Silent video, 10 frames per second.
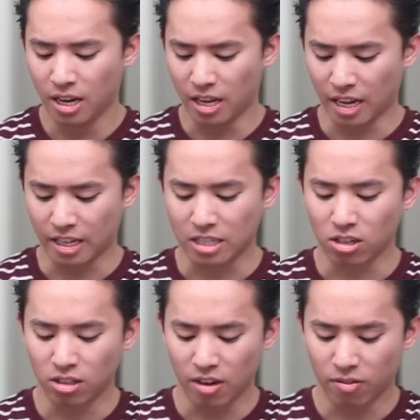and like that's
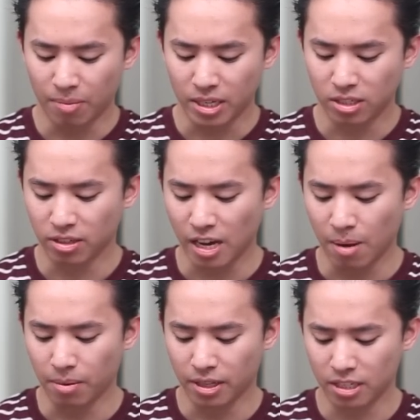all the information you
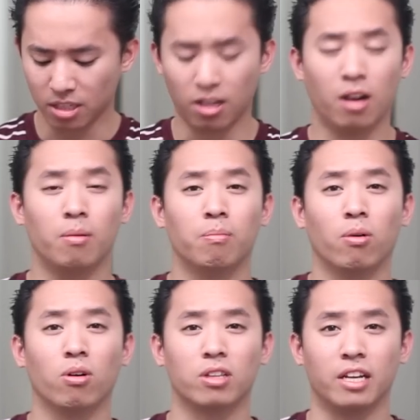get but there's a lot
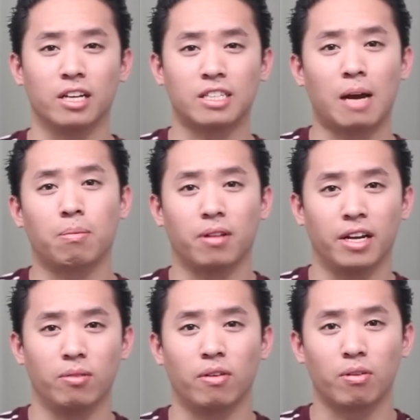more things at
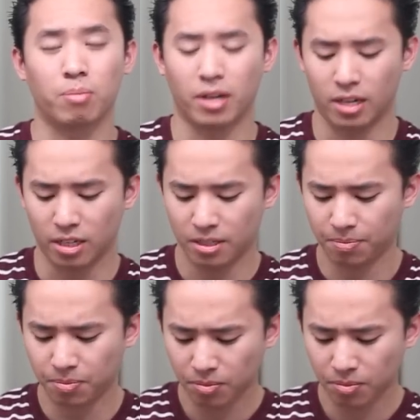play with a product